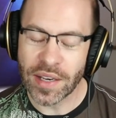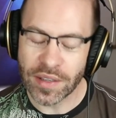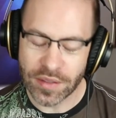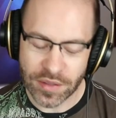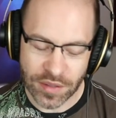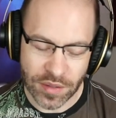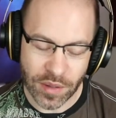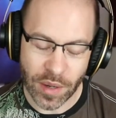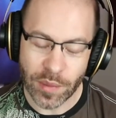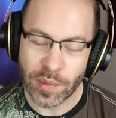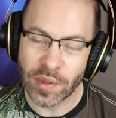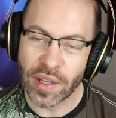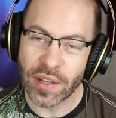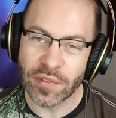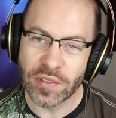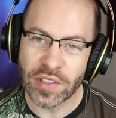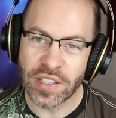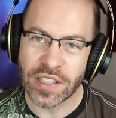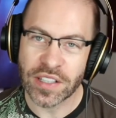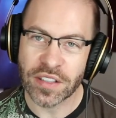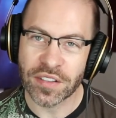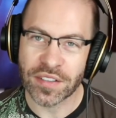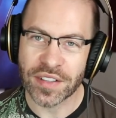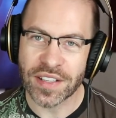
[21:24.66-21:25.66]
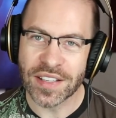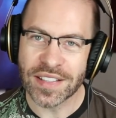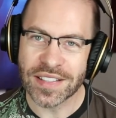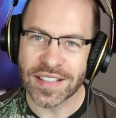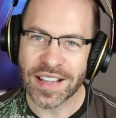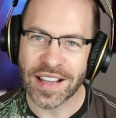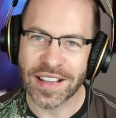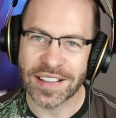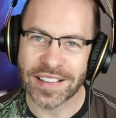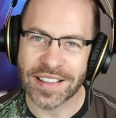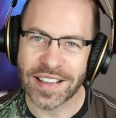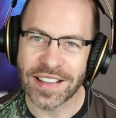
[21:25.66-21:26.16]
So I would love to hear this.
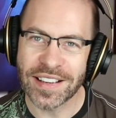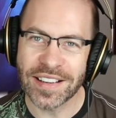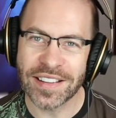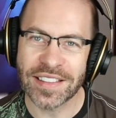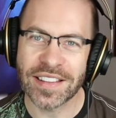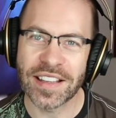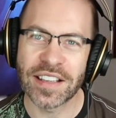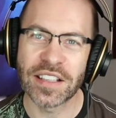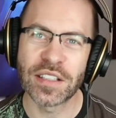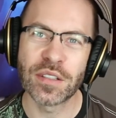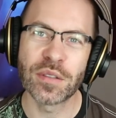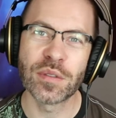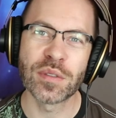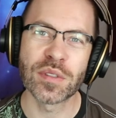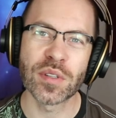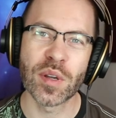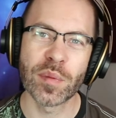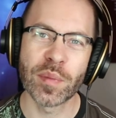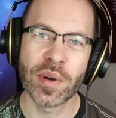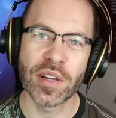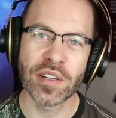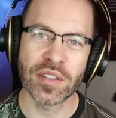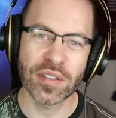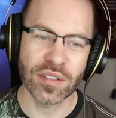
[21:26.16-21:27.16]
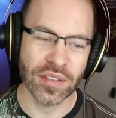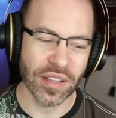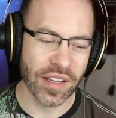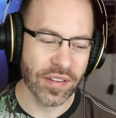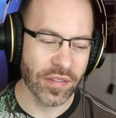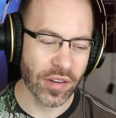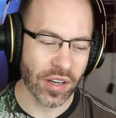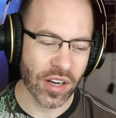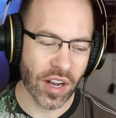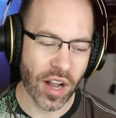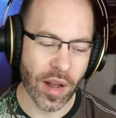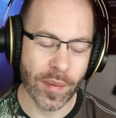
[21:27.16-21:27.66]
Again, thank you so much.
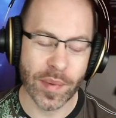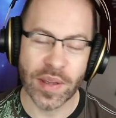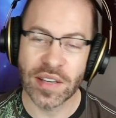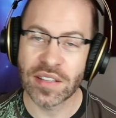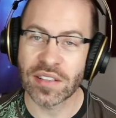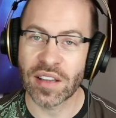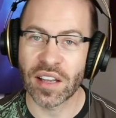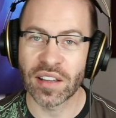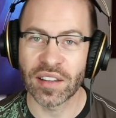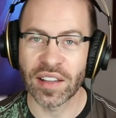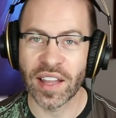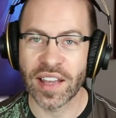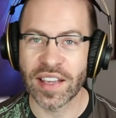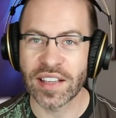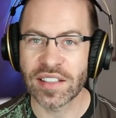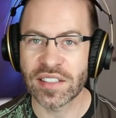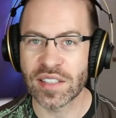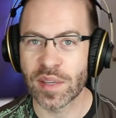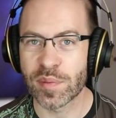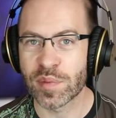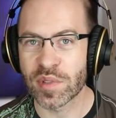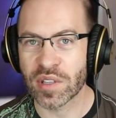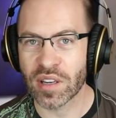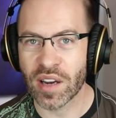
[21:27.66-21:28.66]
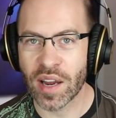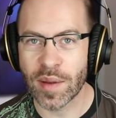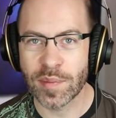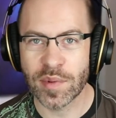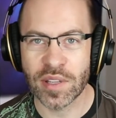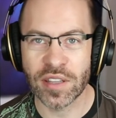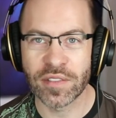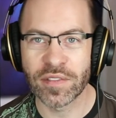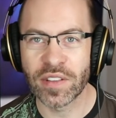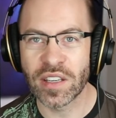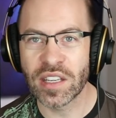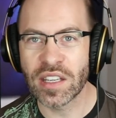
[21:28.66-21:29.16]
Leave a comment, a like, subscribe
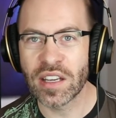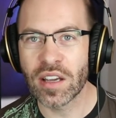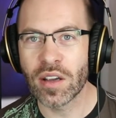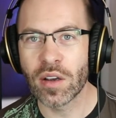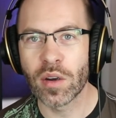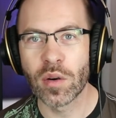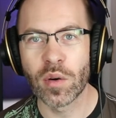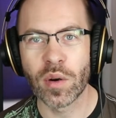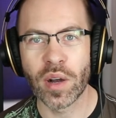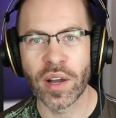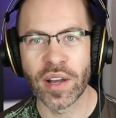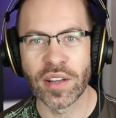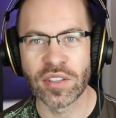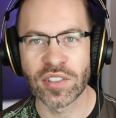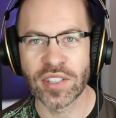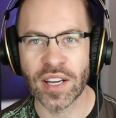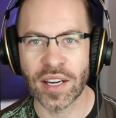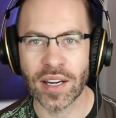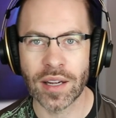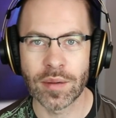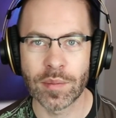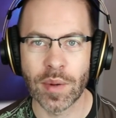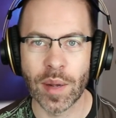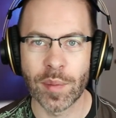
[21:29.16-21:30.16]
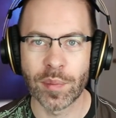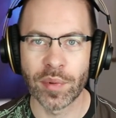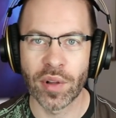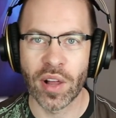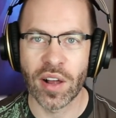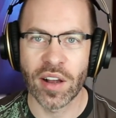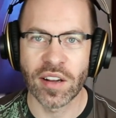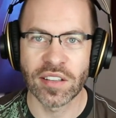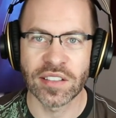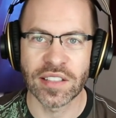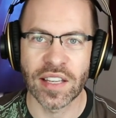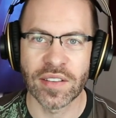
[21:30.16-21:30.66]
to the video. Check out my
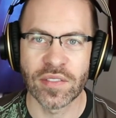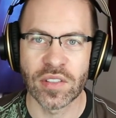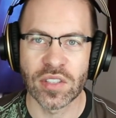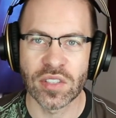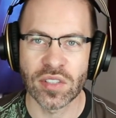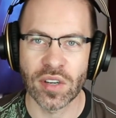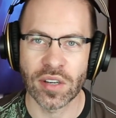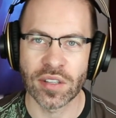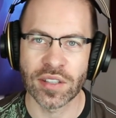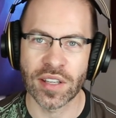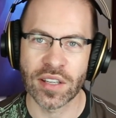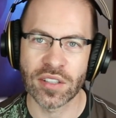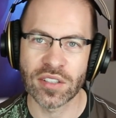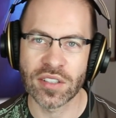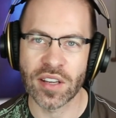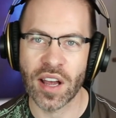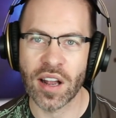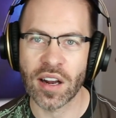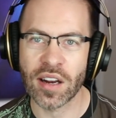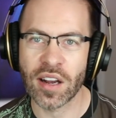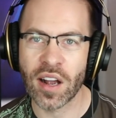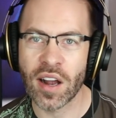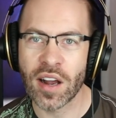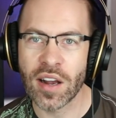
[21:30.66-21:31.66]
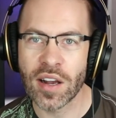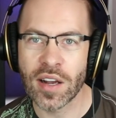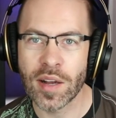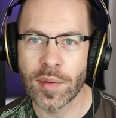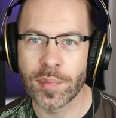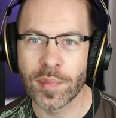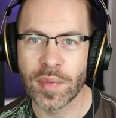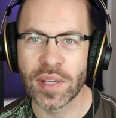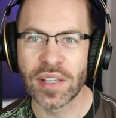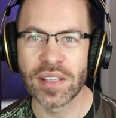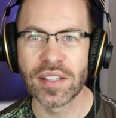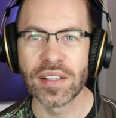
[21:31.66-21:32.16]
blog,
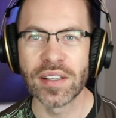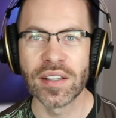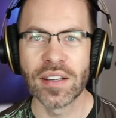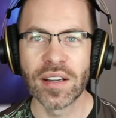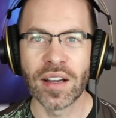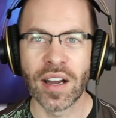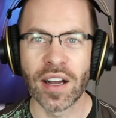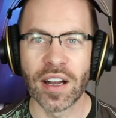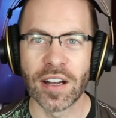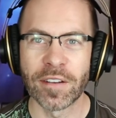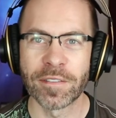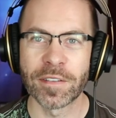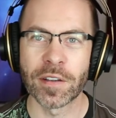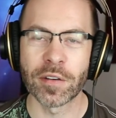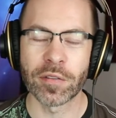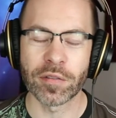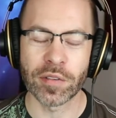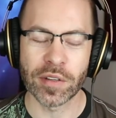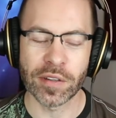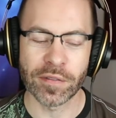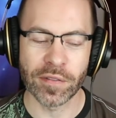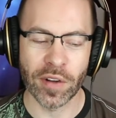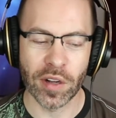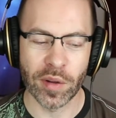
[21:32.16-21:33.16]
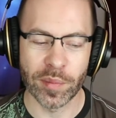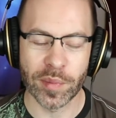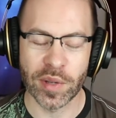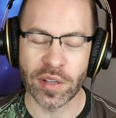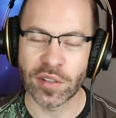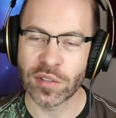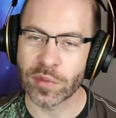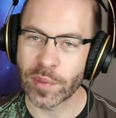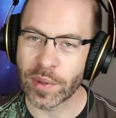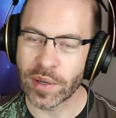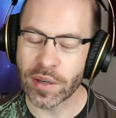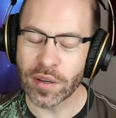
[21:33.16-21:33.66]
davidstarrtouch.com. Feel free to follow me
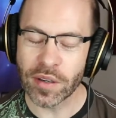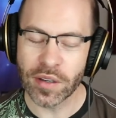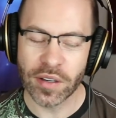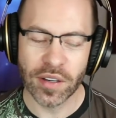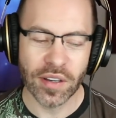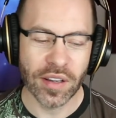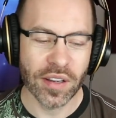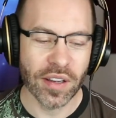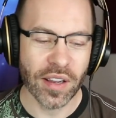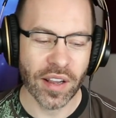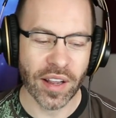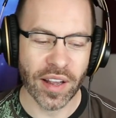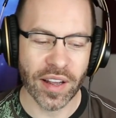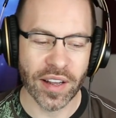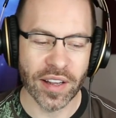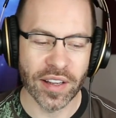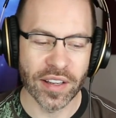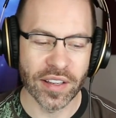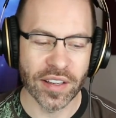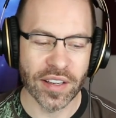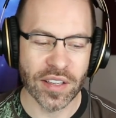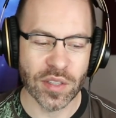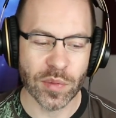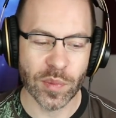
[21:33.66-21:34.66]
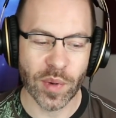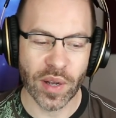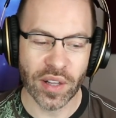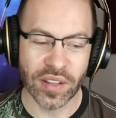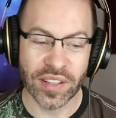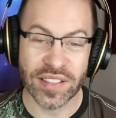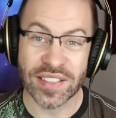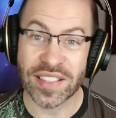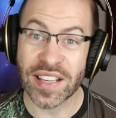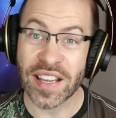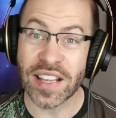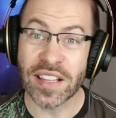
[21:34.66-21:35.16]
on Twitter, as well
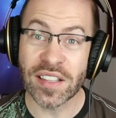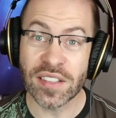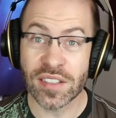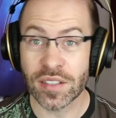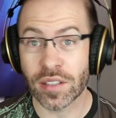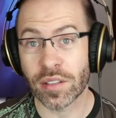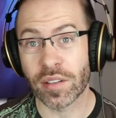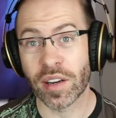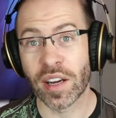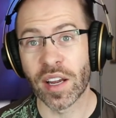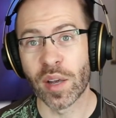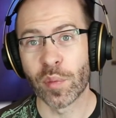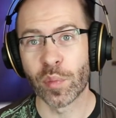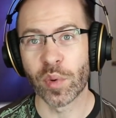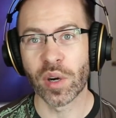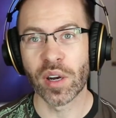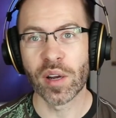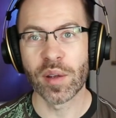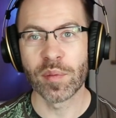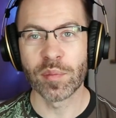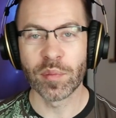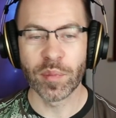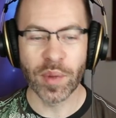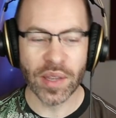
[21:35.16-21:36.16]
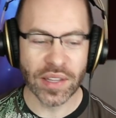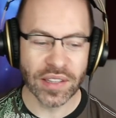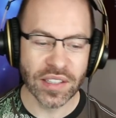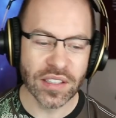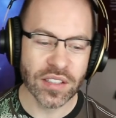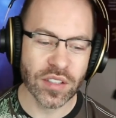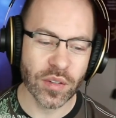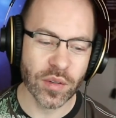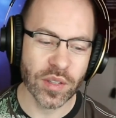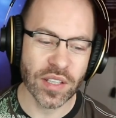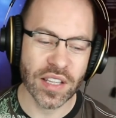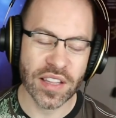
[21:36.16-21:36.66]
as Instagram, where I'm mainly
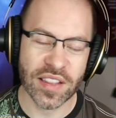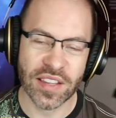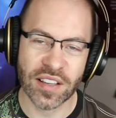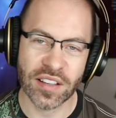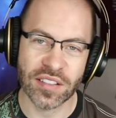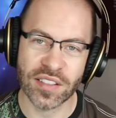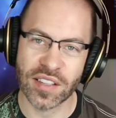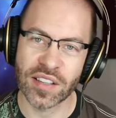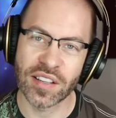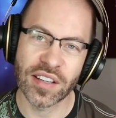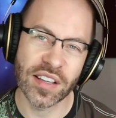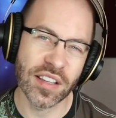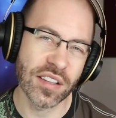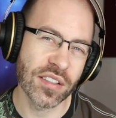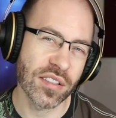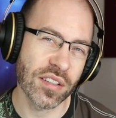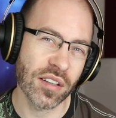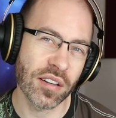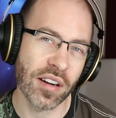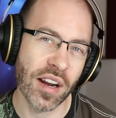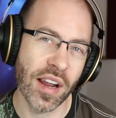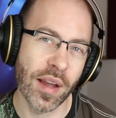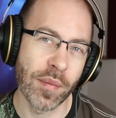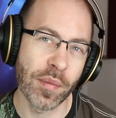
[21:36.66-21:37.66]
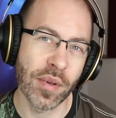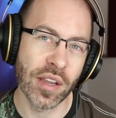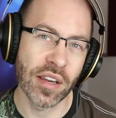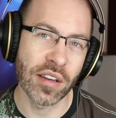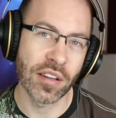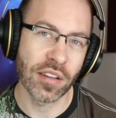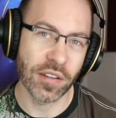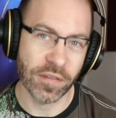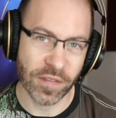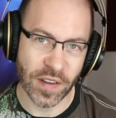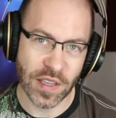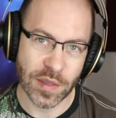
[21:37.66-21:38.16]
doing things on Instagram and
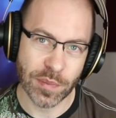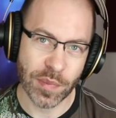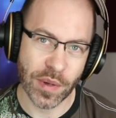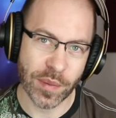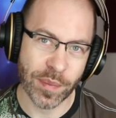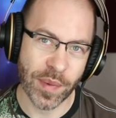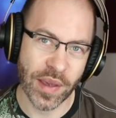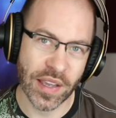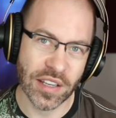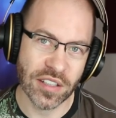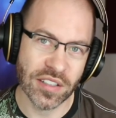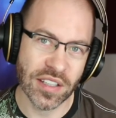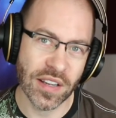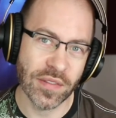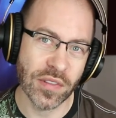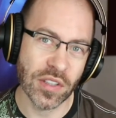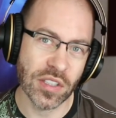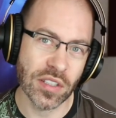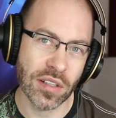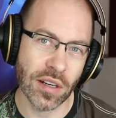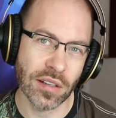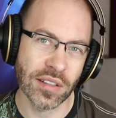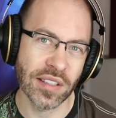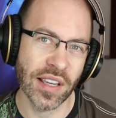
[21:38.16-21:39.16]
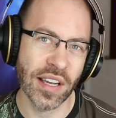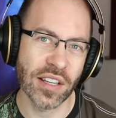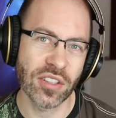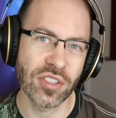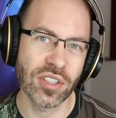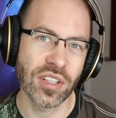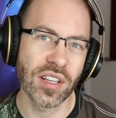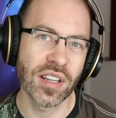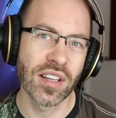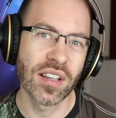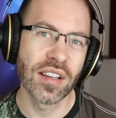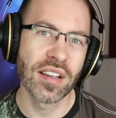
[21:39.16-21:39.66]
on the Facebook page, David StarrTouch,